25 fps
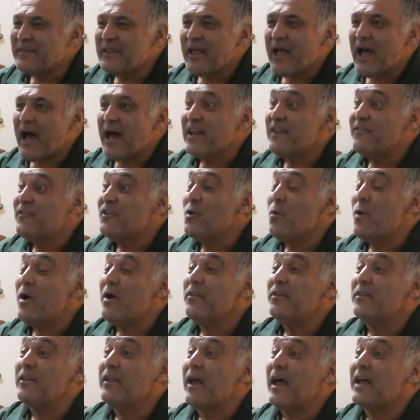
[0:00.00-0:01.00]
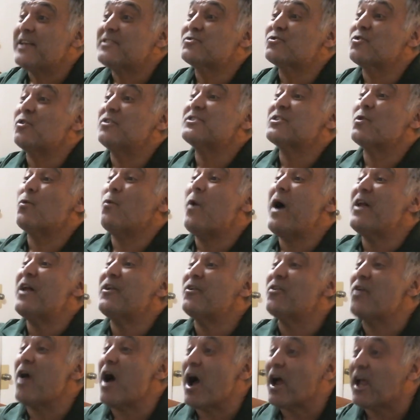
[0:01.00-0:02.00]
and if you don't want, so it's a one
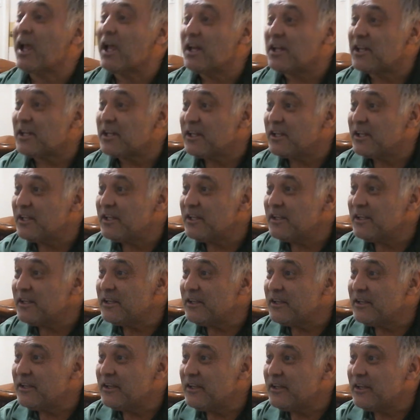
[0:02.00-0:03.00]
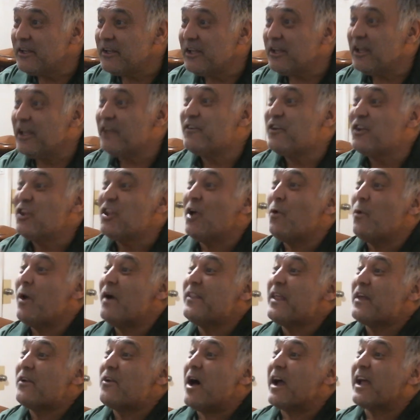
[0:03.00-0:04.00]
rocket. If you don't want
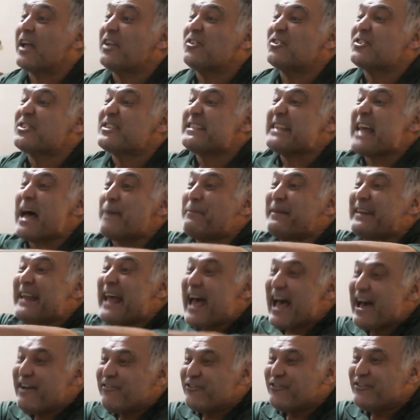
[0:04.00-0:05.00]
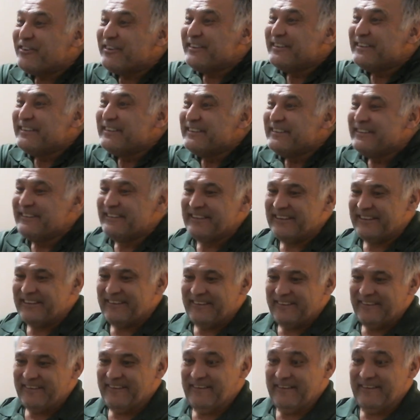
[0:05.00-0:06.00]
the rocket to snap in half,
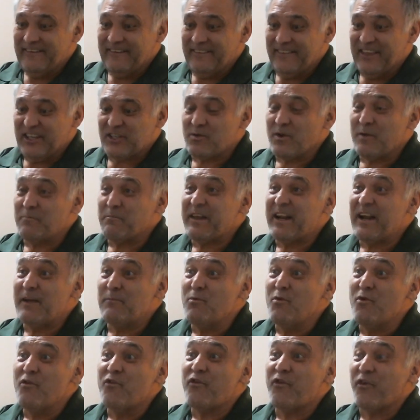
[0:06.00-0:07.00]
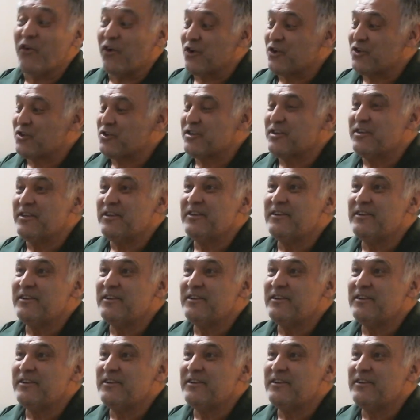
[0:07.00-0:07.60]
this one better move first